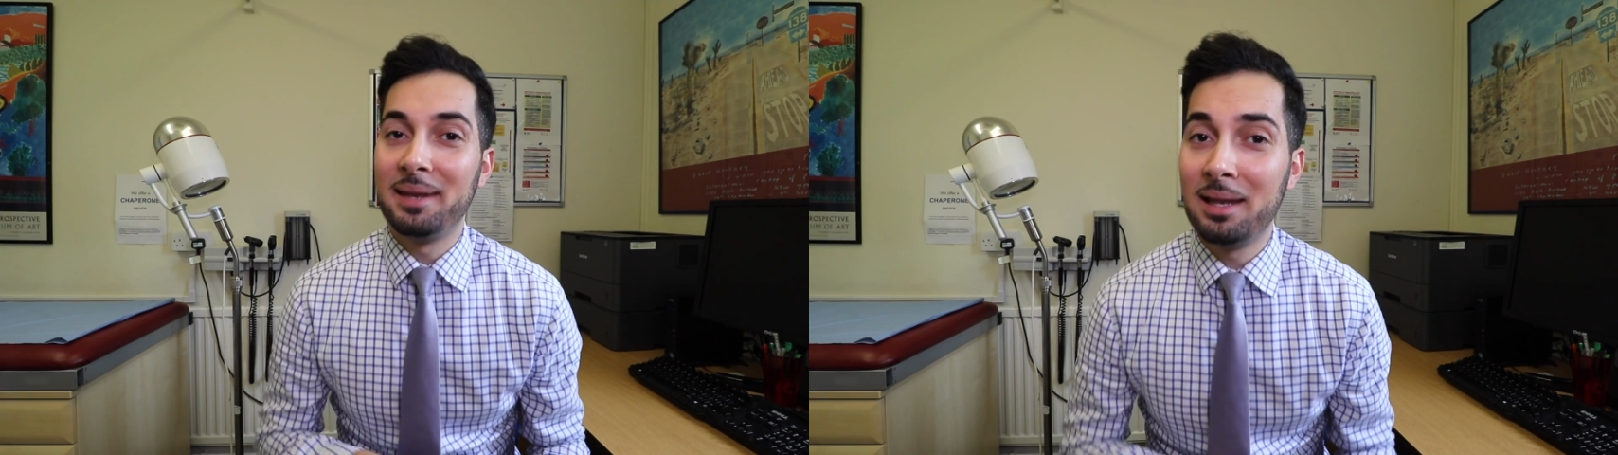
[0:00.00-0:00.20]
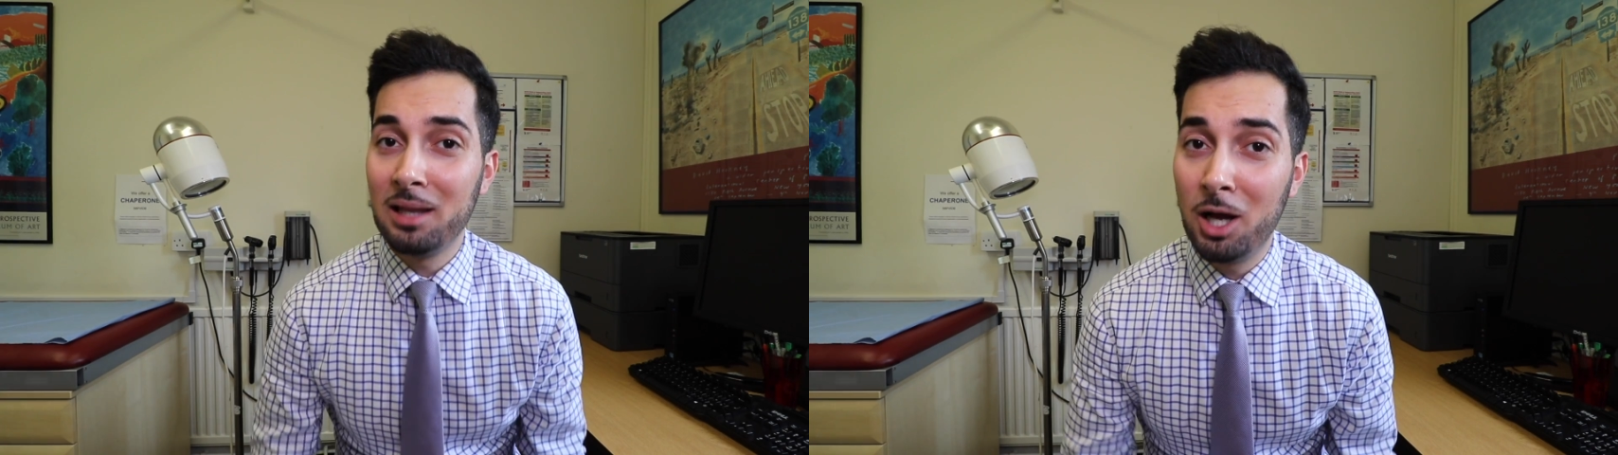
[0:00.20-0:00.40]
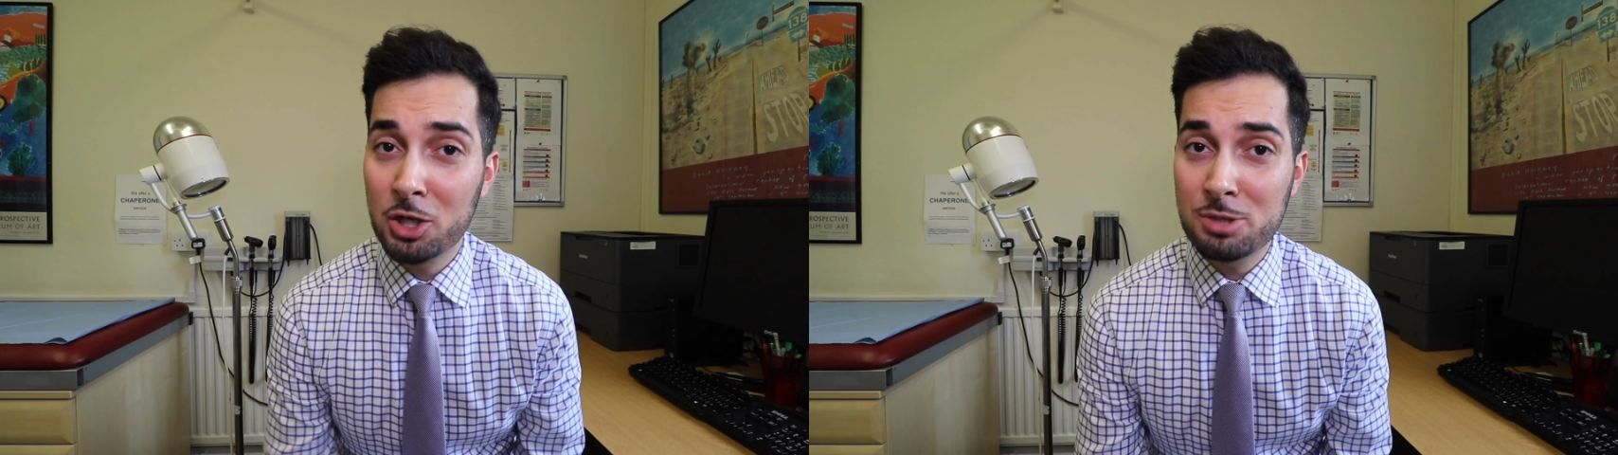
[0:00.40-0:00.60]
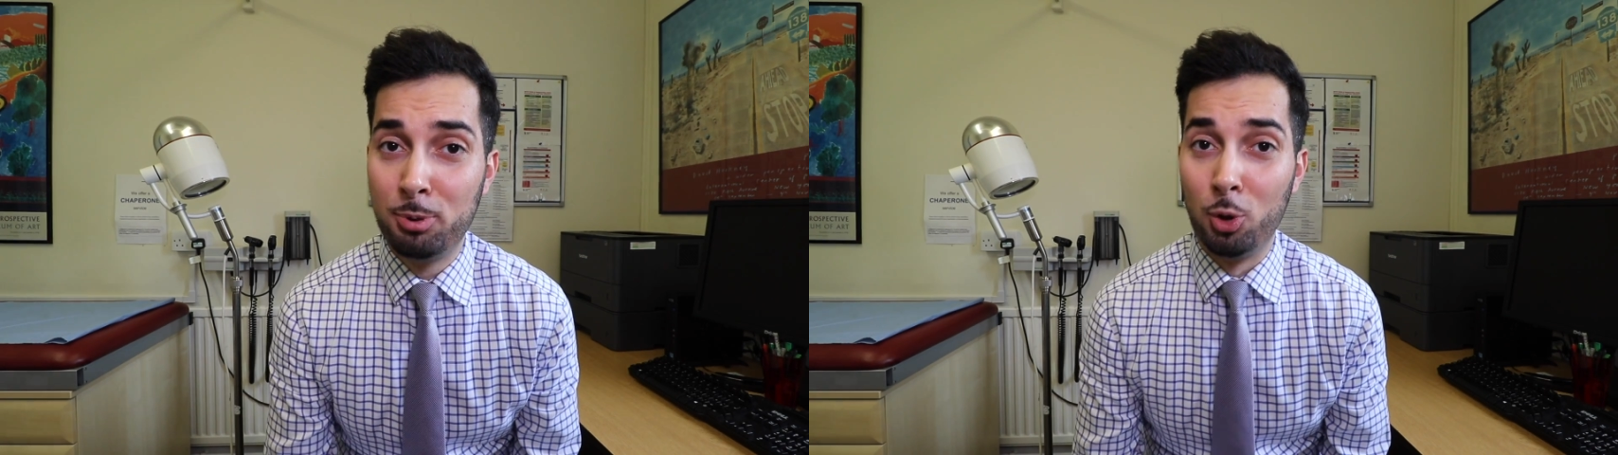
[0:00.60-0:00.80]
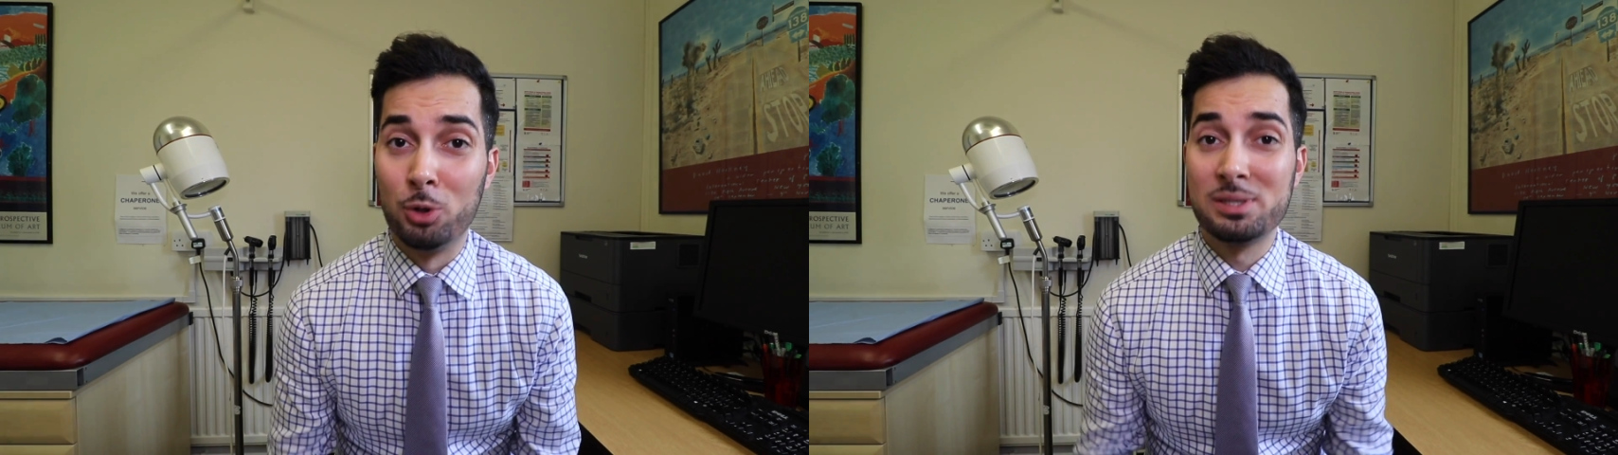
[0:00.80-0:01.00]
And enlarged
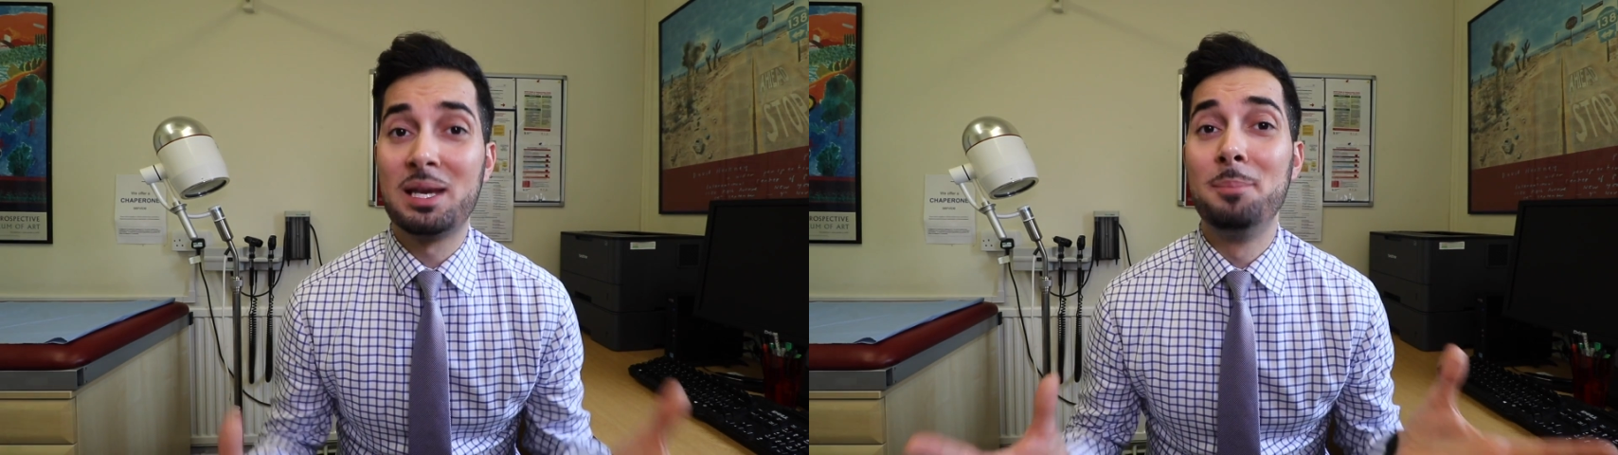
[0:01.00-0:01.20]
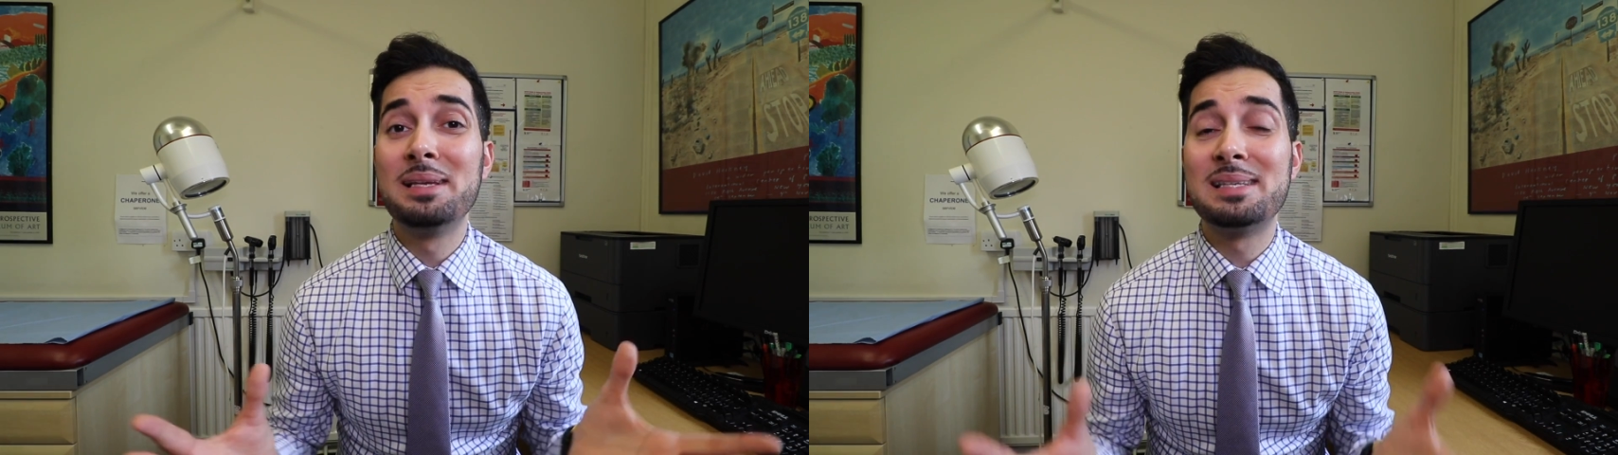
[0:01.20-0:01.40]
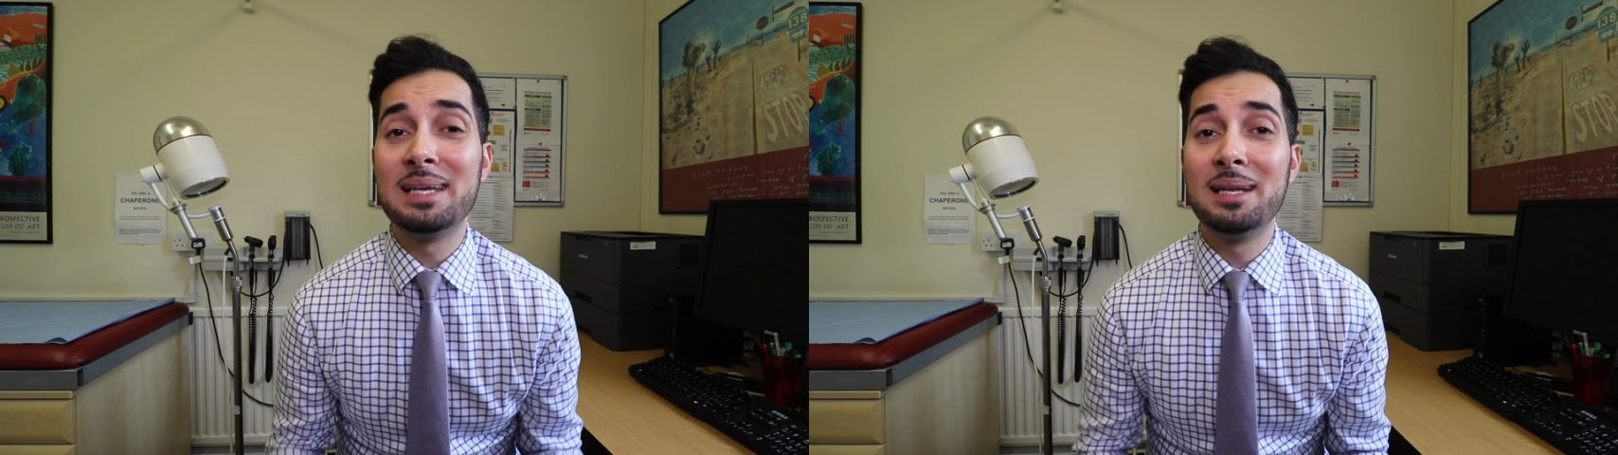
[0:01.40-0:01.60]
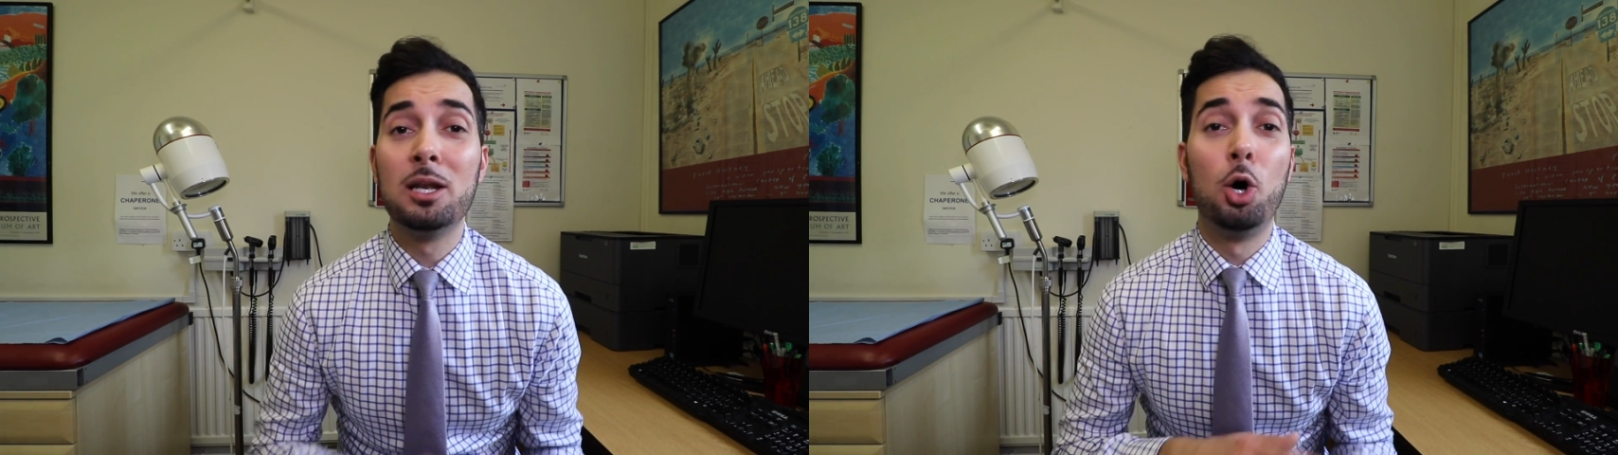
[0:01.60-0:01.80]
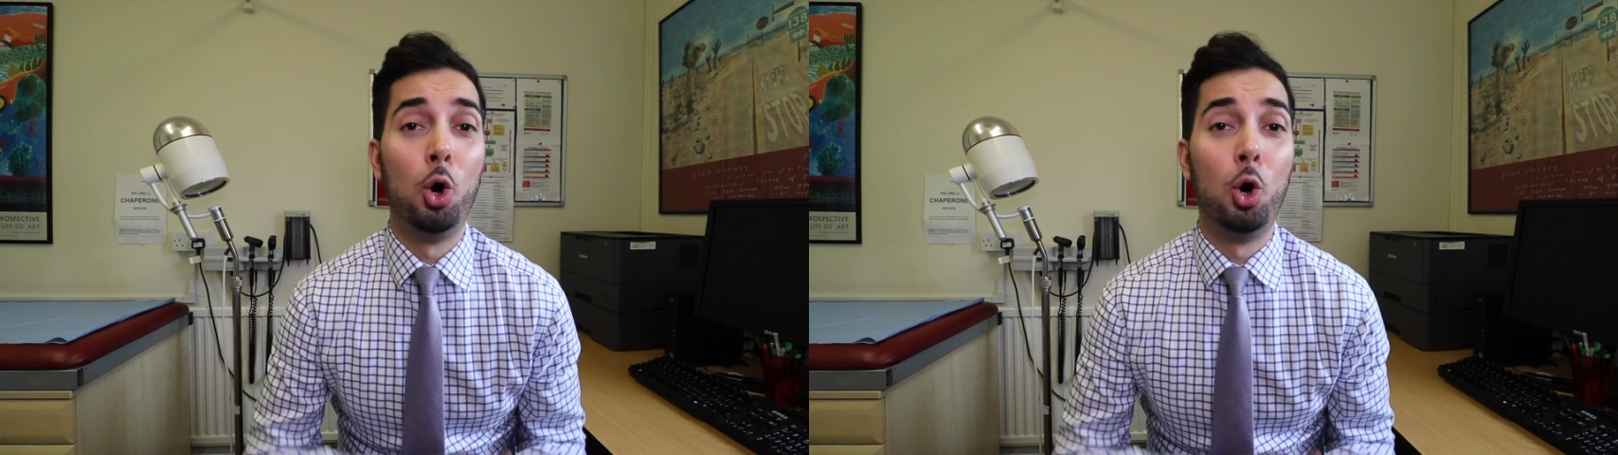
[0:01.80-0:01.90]
pores can be seen in